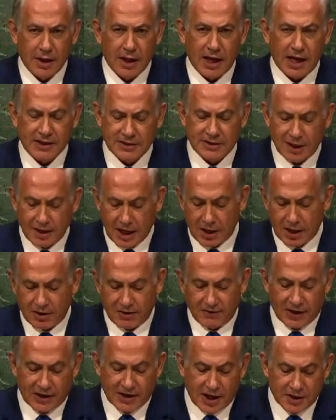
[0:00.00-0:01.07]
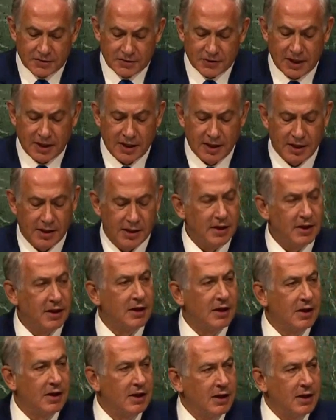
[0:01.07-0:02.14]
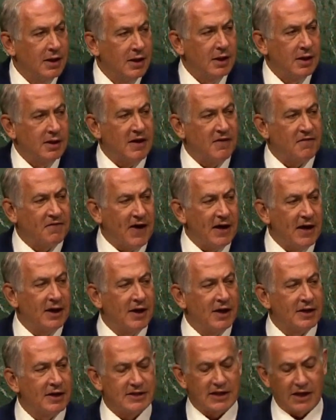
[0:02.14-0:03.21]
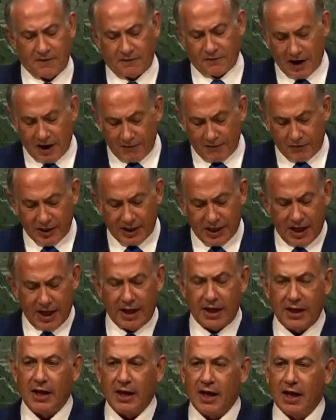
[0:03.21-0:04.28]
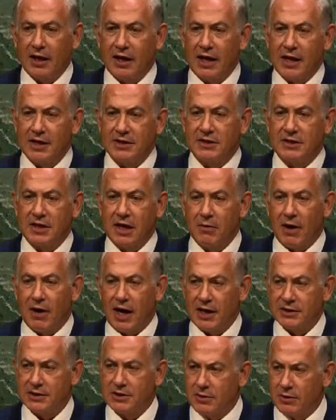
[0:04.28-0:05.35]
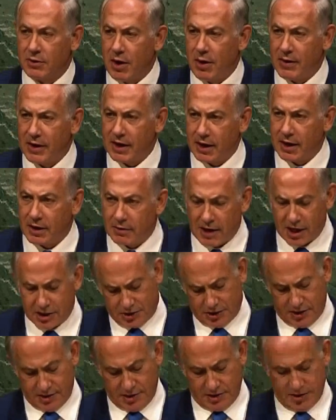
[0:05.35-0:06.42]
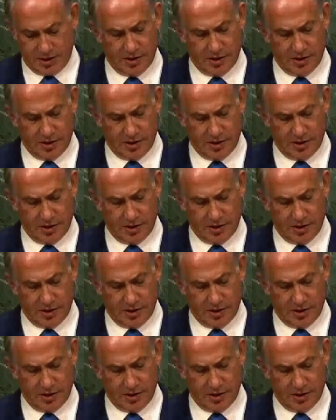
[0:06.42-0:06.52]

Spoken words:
As the leader of a country defending itself every day against Iran's growing aggression,